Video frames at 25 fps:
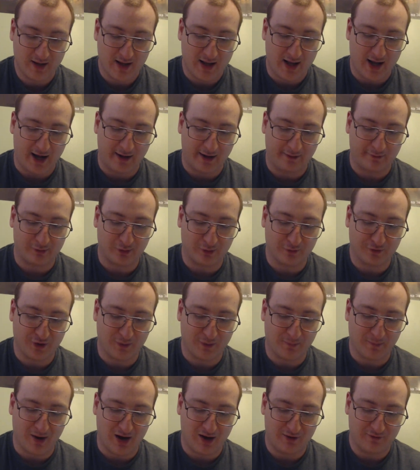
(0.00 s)
I will hold them
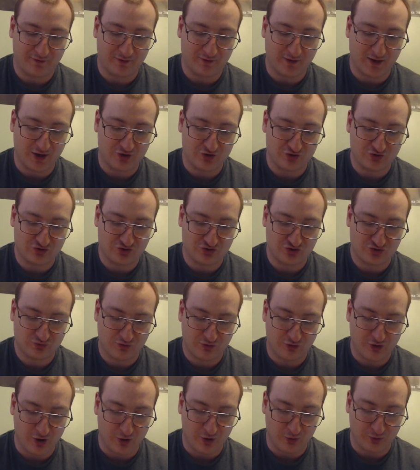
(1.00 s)
off and
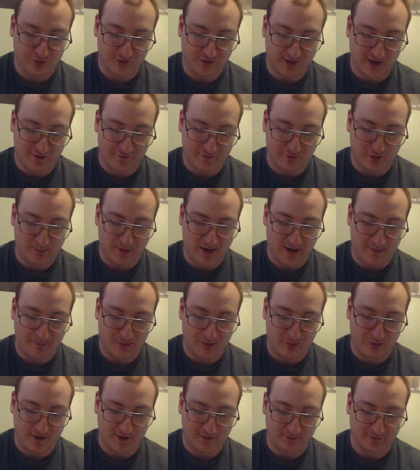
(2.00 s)
those evil people
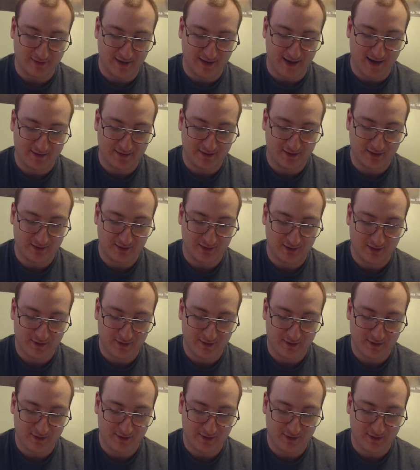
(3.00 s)
that landed